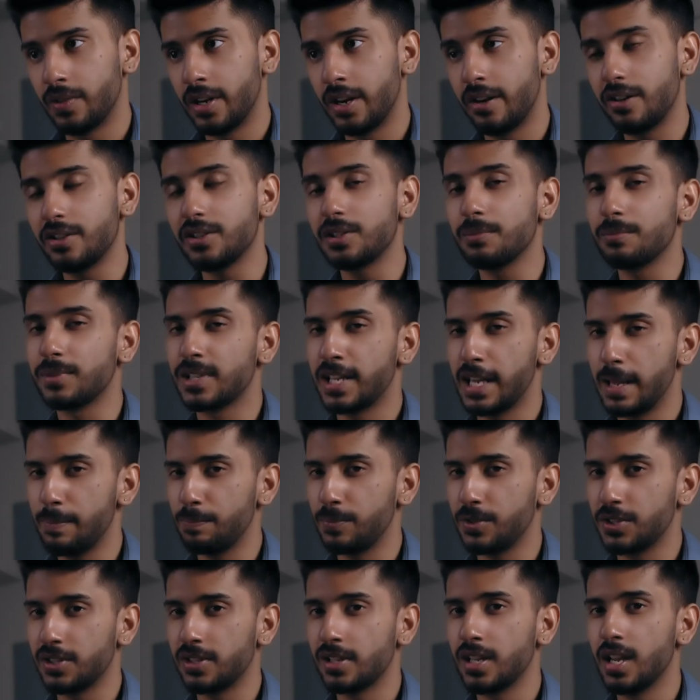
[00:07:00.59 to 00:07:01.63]
here are some
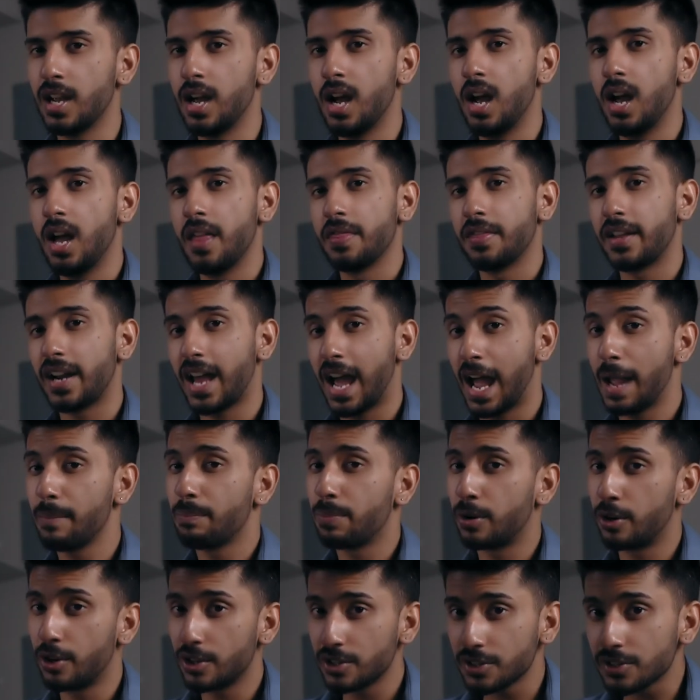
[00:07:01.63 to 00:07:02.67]
tips that I
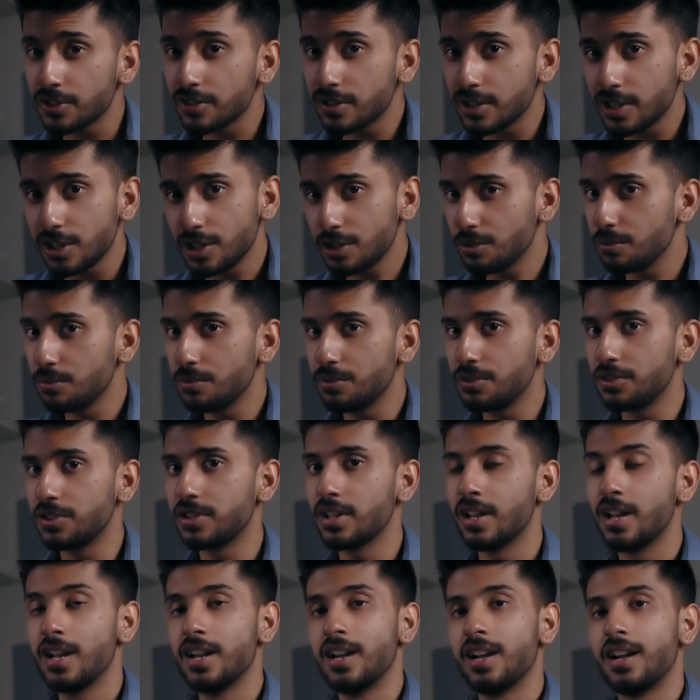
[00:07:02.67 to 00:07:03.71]
personally use
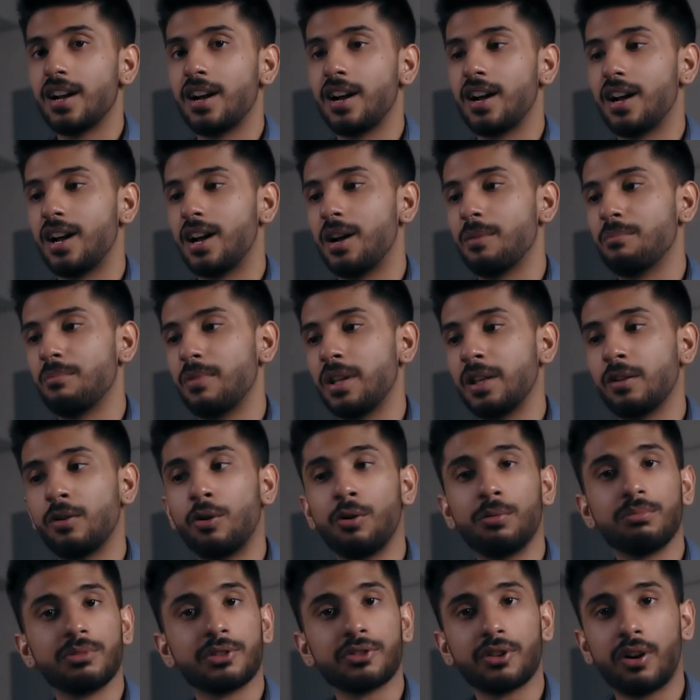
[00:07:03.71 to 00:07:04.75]
in
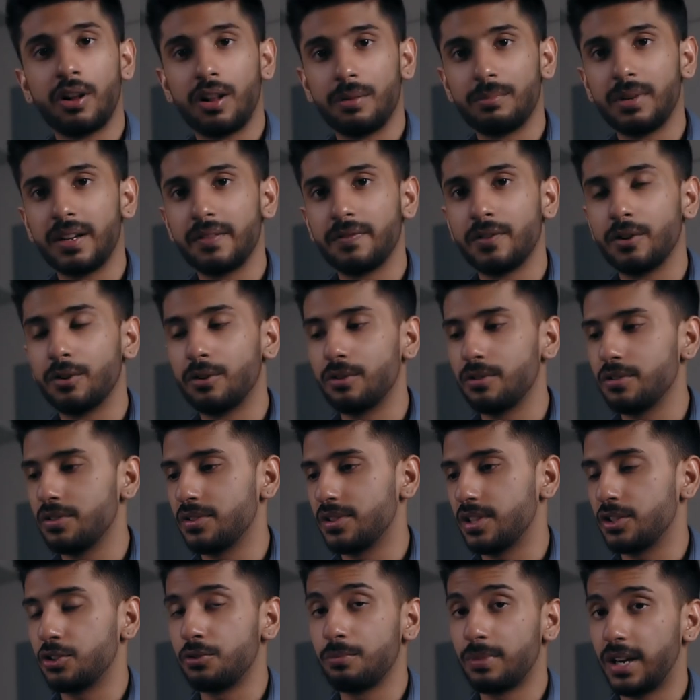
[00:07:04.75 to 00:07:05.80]
almost all my photos
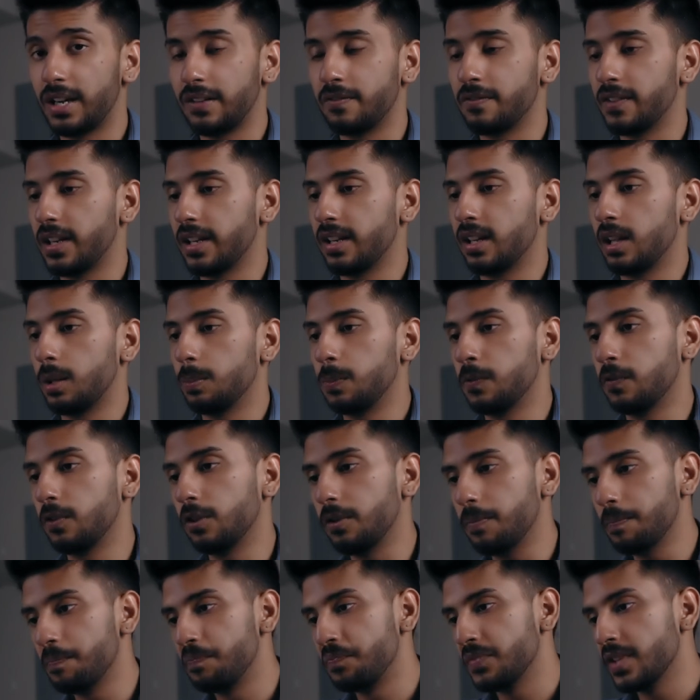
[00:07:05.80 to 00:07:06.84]
that you might find
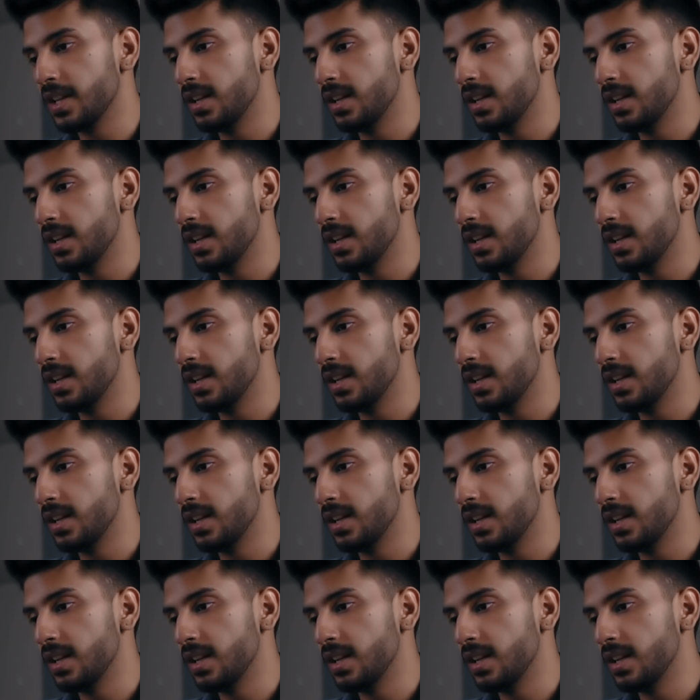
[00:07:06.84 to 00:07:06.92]
helpful.